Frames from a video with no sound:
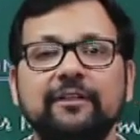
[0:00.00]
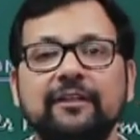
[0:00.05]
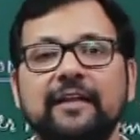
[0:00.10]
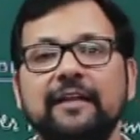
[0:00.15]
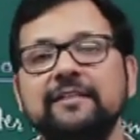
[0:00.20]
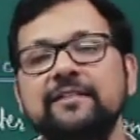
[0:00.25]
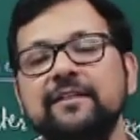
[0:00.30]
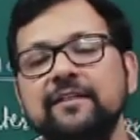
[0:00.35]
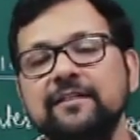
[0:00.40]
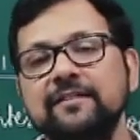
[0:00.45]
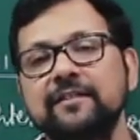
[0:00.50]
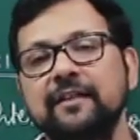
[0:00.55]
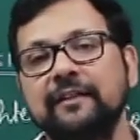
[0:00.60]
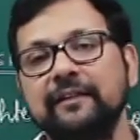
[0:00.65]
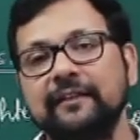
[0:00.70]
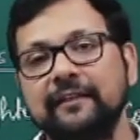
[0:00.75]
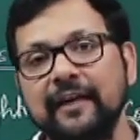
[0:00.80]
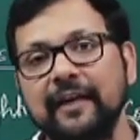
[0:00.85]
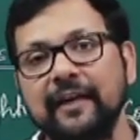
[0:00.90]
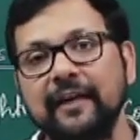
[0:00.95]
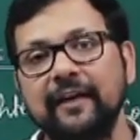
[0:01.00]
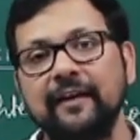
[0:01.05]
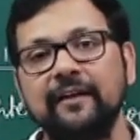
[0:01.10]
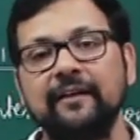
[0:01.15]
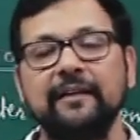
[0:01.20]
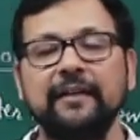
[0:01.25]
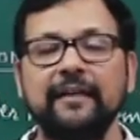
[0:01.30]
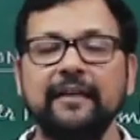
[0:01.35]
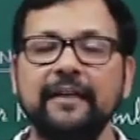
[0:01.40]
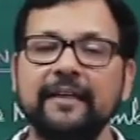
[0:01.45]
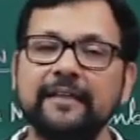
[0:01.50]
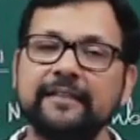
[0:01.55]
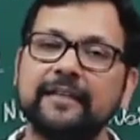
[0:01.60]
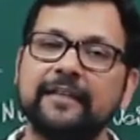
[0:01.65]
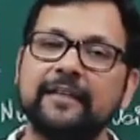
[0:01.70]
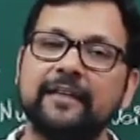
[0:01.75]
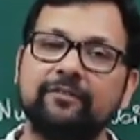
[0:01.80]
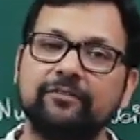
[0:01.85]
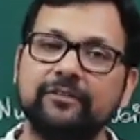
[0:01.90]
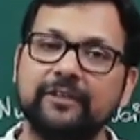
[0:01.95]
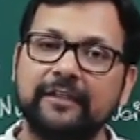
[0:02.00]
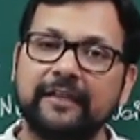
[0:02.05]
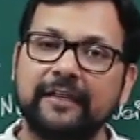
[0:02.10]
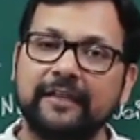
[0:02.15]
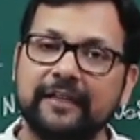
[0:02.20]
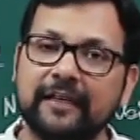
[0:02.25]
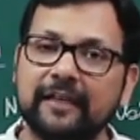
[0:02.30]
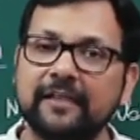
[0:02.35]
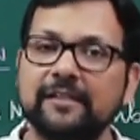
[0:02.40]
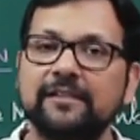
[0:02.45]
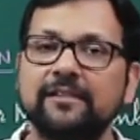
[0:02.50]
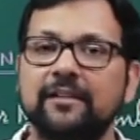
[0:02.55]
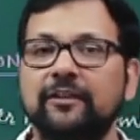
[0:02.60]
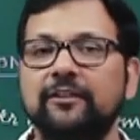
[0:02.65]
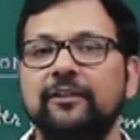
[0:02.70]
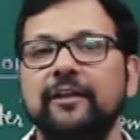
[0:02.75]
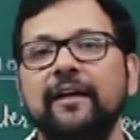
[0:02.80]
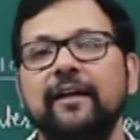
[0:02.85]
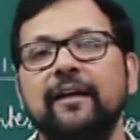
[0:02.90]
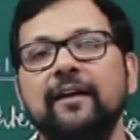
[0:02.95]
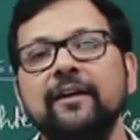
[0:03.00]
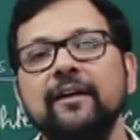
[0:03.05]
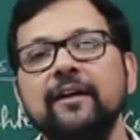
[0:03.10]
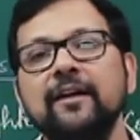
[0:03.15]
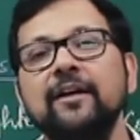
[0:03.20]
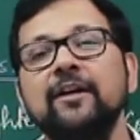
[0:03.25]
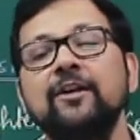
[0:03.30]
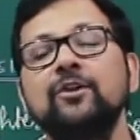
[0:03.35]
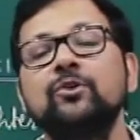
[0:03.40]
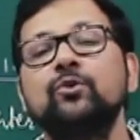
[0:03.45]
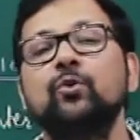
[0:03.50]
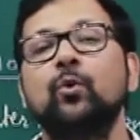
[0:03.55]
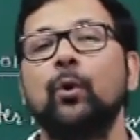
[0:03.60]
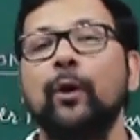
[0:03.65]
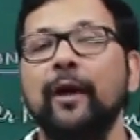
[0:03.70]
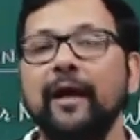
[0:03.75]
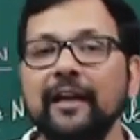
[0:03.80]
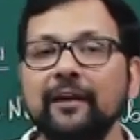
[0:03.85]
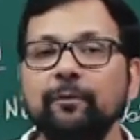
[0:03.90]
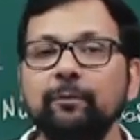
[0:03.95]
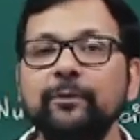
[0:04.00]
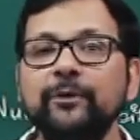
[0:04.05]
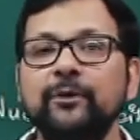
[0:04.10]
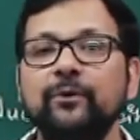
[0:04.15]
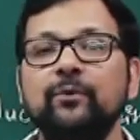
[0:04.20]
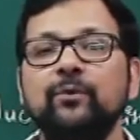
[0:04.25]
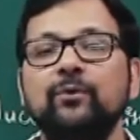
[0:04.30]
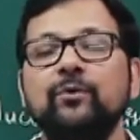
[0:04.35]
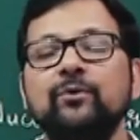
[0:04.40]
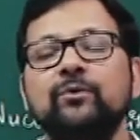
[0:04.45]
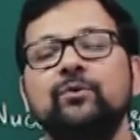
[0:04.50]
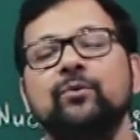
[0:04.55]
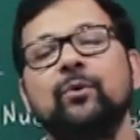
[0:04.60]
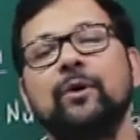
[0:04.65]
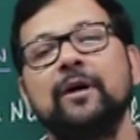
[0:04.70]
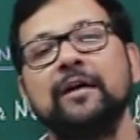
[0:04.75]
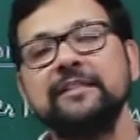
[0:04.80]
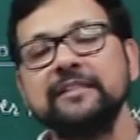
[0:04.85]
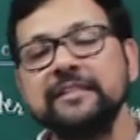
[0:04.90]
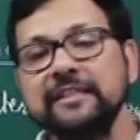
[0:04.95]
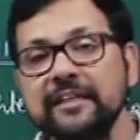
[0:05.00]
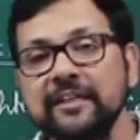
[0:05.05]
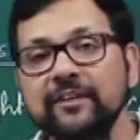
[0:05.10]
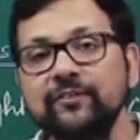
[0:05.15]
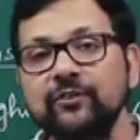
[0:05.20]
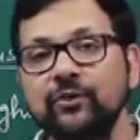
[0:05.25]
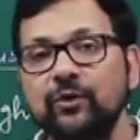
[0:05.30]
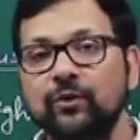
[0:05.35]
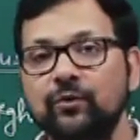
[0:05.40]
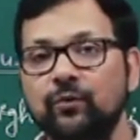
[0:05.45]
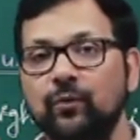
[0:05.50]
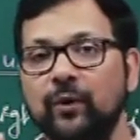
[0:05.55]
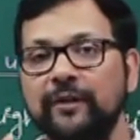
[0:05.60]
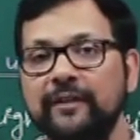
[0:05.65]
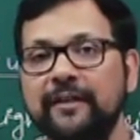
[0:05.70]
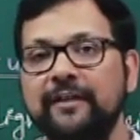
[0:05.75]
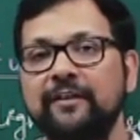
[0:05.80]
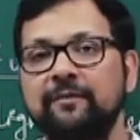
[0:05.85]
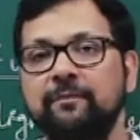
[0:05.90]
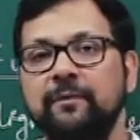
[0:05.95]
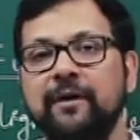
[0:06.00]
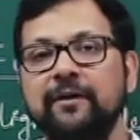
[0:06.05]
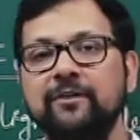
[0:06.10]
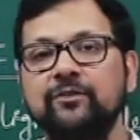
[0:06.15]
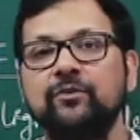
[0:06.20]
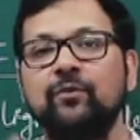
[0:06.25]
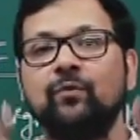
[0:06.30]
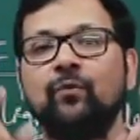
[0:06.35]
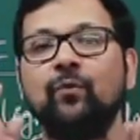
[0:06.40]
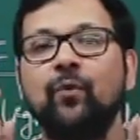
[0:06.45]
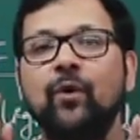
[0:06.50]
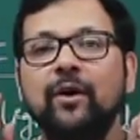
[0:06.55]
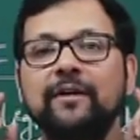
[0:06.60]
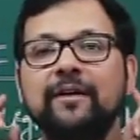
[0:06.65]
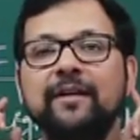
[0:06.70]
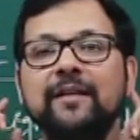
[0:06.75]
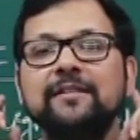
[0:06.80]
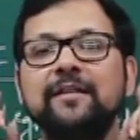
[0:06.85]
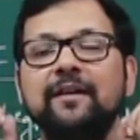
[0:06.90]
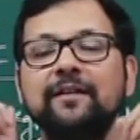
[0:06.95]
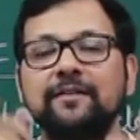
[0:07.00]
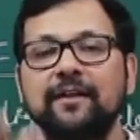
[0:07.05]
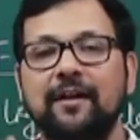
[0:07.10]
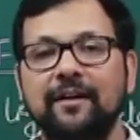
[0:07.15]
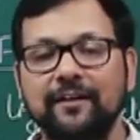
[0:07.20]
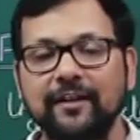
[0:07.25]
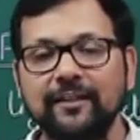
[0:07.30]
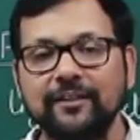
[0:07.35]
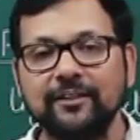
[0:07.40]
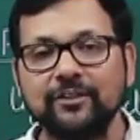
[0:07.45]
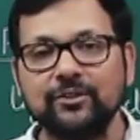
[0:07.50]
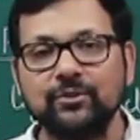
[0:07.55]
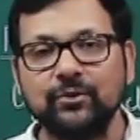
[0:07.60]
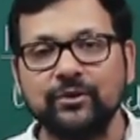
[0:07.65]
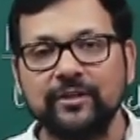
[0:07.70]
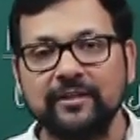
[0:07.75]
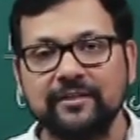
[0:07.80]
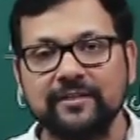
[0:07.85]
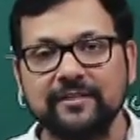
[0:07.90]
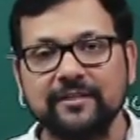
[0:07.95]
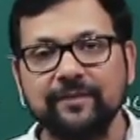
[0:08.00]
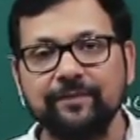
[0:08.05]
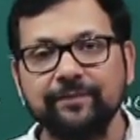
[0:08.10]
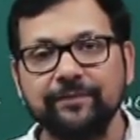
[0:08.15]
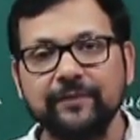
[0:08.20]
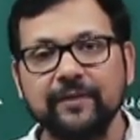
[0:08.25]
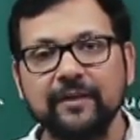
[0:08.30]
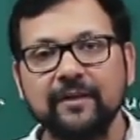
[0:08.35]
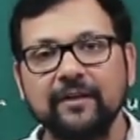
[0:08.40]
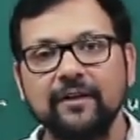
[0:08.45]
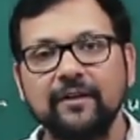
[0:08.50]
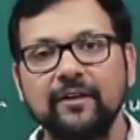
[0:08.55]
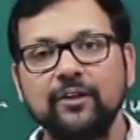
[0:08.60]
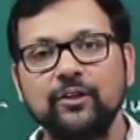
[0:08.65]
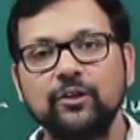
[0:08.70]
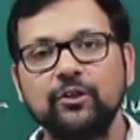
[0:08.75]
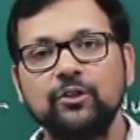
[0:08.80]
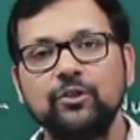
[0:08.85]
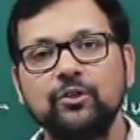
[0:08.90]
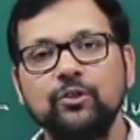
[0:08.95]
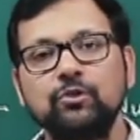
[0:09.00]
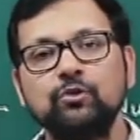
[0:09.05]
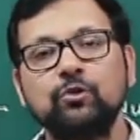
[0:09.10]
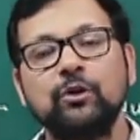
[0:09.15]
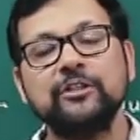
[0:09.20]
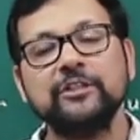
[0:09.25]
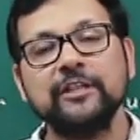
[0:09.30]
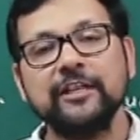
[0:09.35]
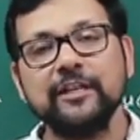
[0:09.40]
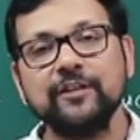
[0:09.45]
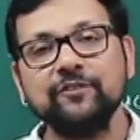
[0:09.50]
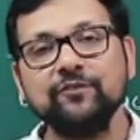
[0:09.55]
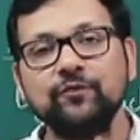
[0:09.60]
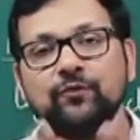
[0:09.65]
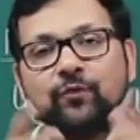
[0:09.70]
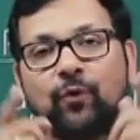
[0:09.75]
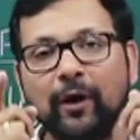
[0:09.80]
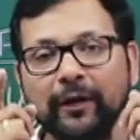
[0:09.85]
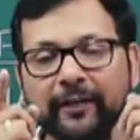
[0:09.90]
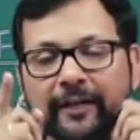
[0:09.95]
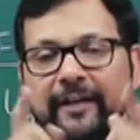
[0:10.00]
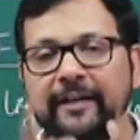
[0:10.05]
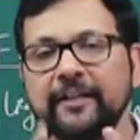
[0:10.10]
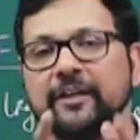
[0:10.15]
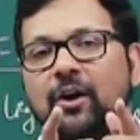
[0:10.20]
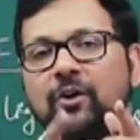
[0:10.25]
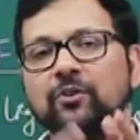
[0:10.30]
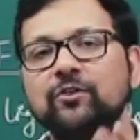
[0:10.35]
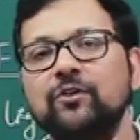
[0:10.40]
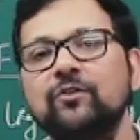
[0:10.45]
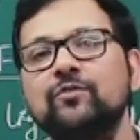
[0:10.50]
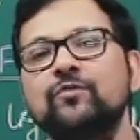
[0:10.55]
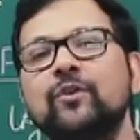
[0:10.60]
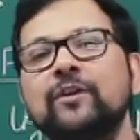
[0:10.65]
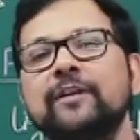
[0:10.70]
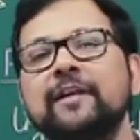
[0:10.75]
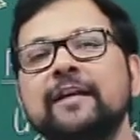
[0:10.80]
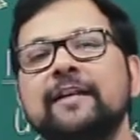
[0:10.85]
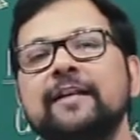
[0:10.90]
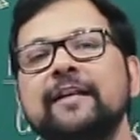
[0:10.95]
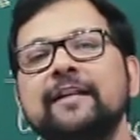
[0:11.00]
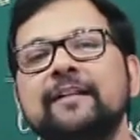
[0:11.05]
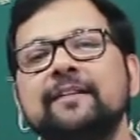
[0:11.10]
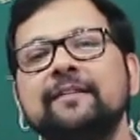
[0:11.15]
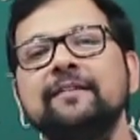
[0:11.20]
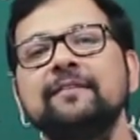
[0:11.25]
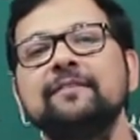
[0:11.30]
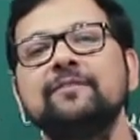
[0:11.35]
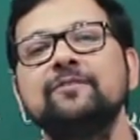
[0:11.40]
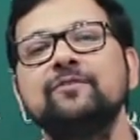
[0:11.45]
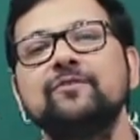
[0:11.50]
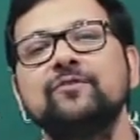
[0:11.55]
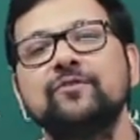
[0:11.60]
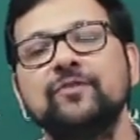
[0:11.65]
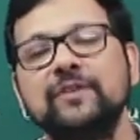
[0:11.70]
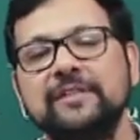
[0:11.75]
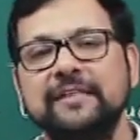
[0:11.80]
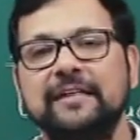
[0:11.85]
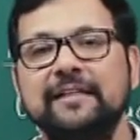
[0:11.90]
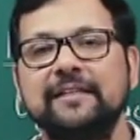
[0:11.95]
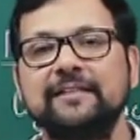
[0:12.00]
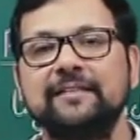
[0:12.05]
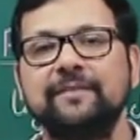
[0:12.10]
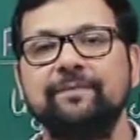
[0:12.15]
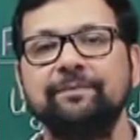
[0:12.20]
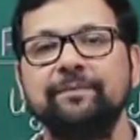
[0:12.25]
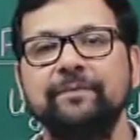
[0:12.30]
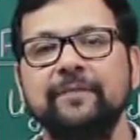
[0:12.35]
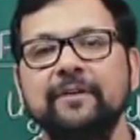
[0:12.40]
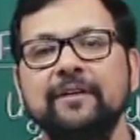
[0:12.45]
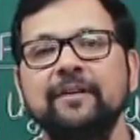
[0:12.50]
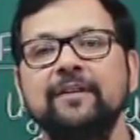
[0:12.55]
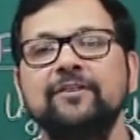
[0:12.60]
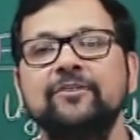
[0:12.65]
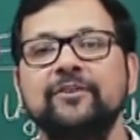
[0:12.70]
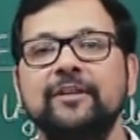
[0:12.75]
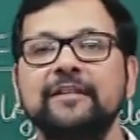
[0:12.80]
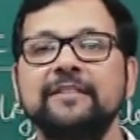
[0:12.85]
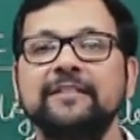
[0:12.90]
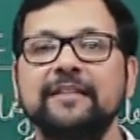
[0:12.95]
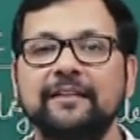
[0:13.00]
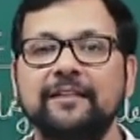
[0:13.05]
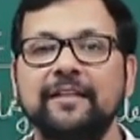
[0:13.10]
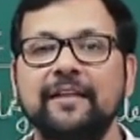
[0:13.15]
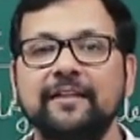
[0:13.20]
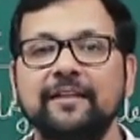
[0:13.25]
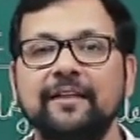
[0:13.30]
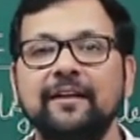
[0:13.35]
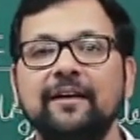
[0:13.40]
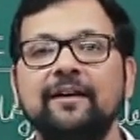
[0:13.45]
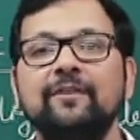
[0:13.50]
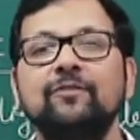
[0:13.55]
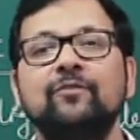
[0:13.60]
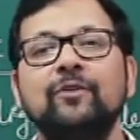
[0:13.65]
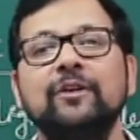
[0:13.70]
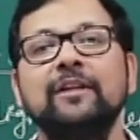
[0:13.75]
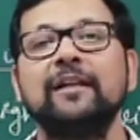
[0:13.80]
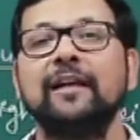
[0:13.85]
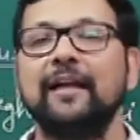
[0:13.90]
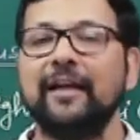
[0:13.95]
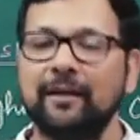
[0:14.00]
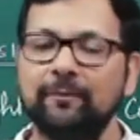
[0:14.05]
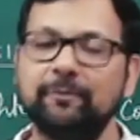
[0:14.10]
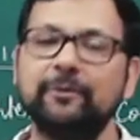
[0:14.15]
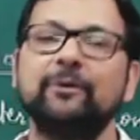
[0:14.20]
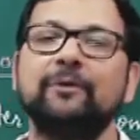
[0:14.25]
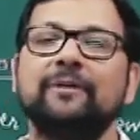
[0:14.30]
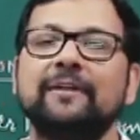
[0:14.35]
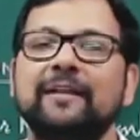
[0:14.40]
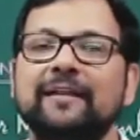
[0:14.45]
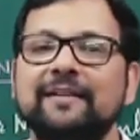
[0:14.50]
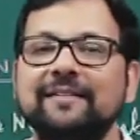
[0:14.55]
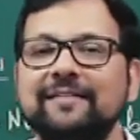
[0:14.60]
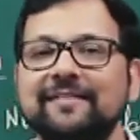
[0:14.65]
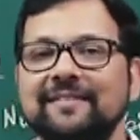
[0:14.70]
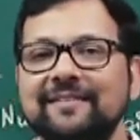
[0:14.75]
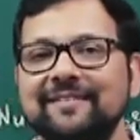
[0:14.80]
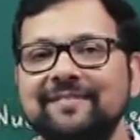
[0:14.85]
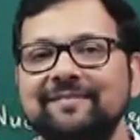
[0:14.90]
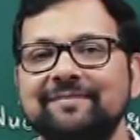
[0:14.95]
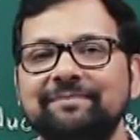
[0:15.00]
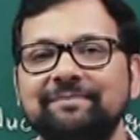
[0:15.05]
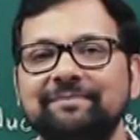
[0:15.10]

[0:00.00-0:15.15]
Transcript: lectures are there, each and every details are there to help you to achieve your 180 marks. So what is our target, students? To achieve 180 out of 180 in physics. Sri Chaitanya will help you in this.